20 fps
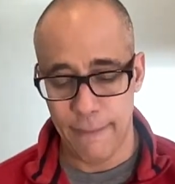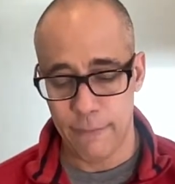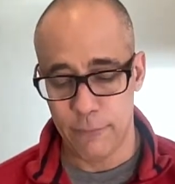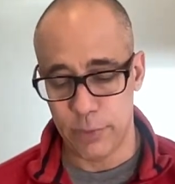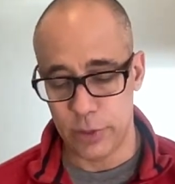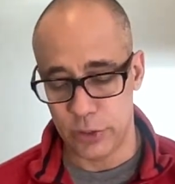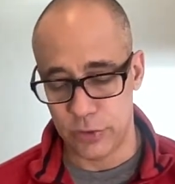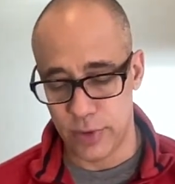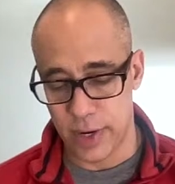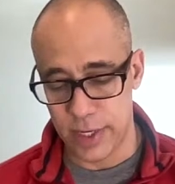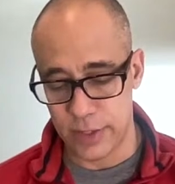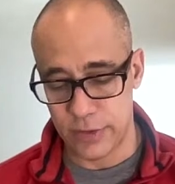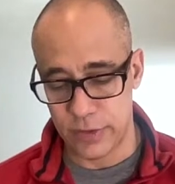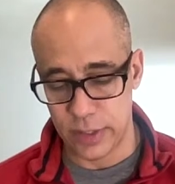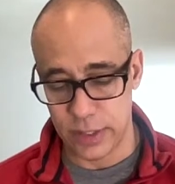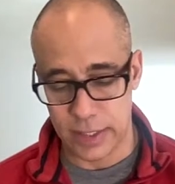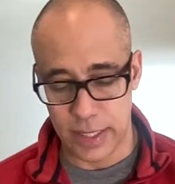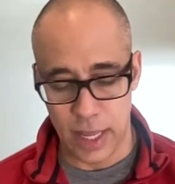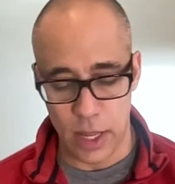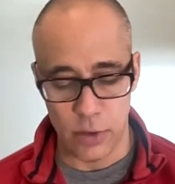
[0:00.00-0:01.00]
We tried to
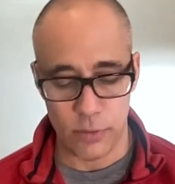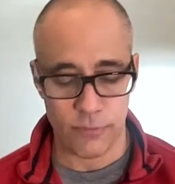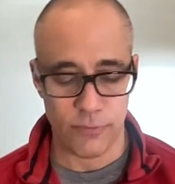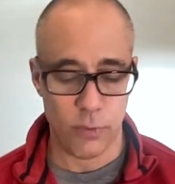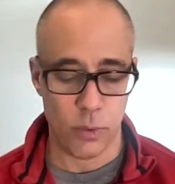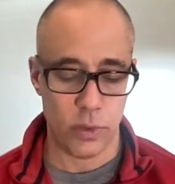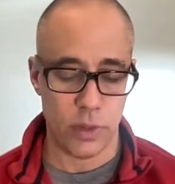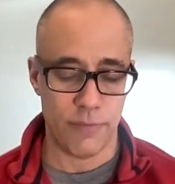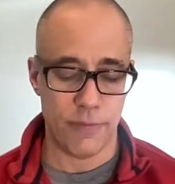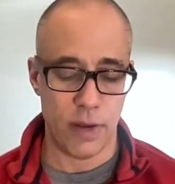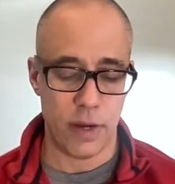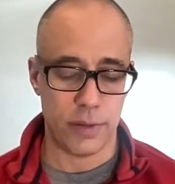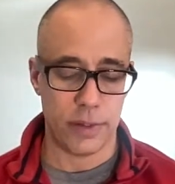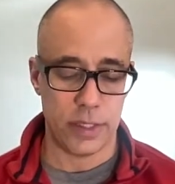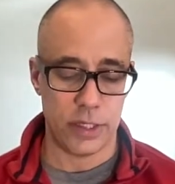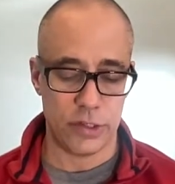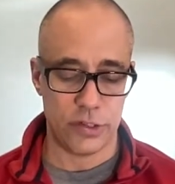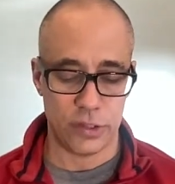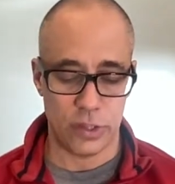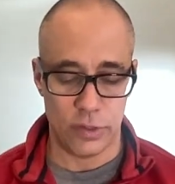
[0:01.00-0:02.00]
account for the
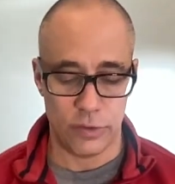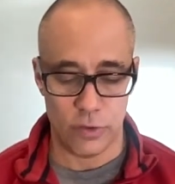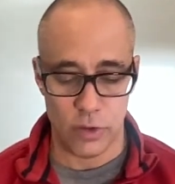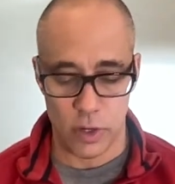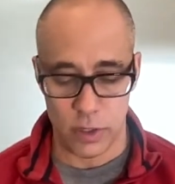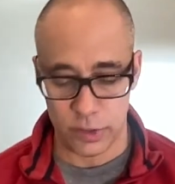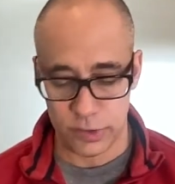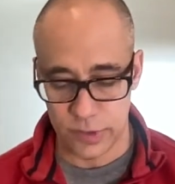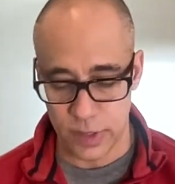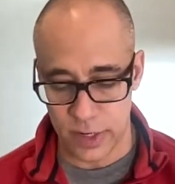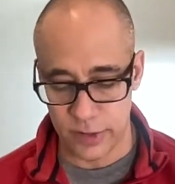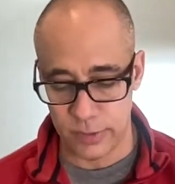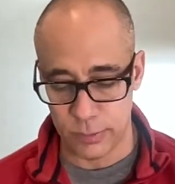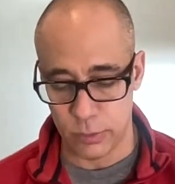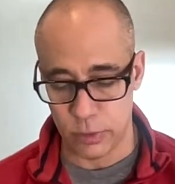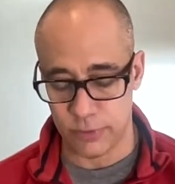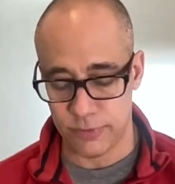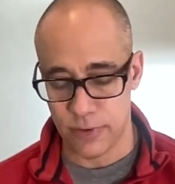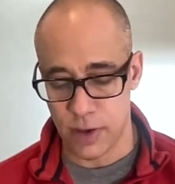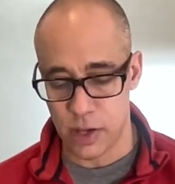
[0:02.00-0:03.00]
variation in dog size and
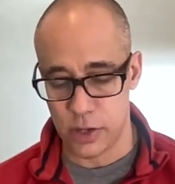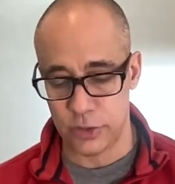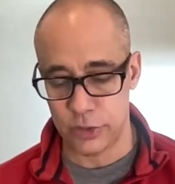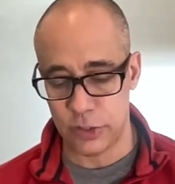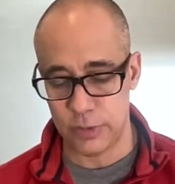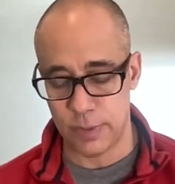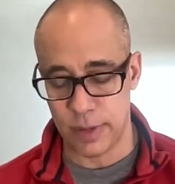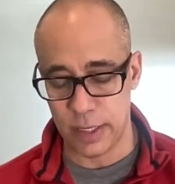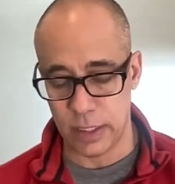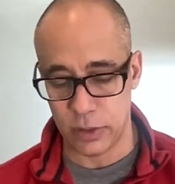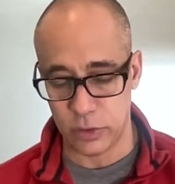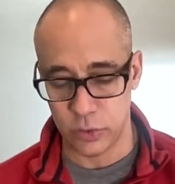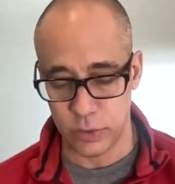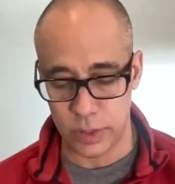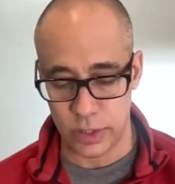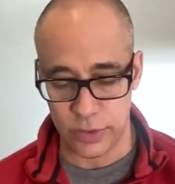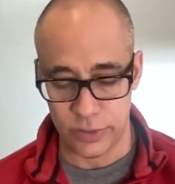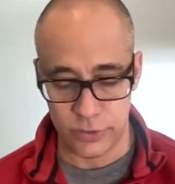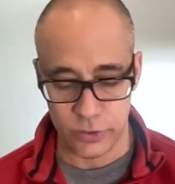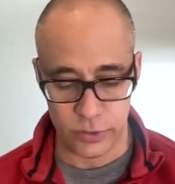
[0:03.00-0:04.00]
morphology by
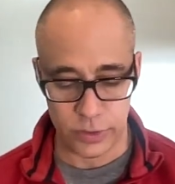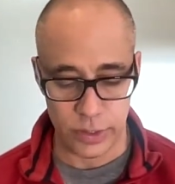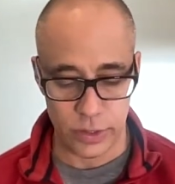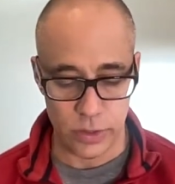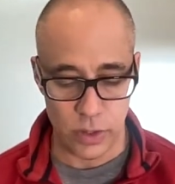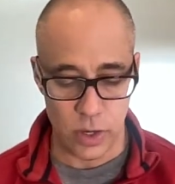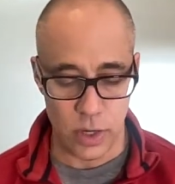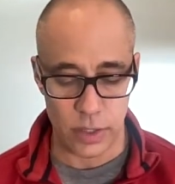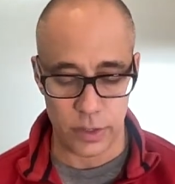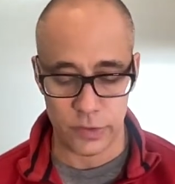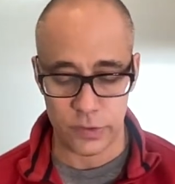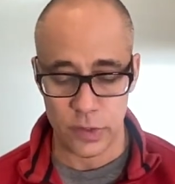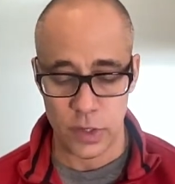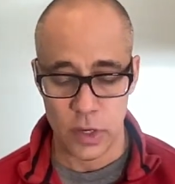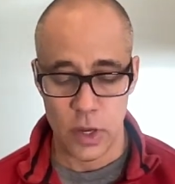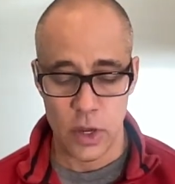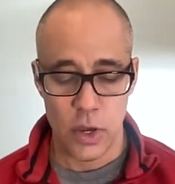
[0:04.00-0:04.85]
including 30 dogs